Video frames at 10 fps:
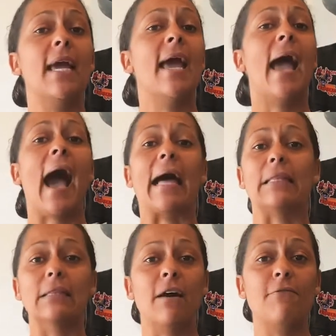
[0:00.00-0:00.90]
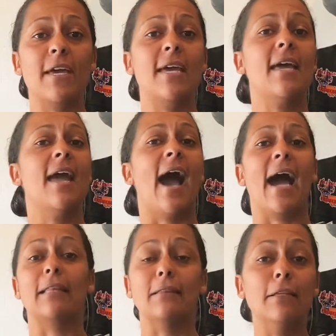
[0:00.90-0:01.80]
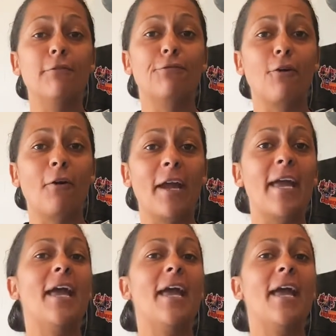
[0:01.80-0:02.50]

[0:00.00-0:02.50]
I love it. I live for it.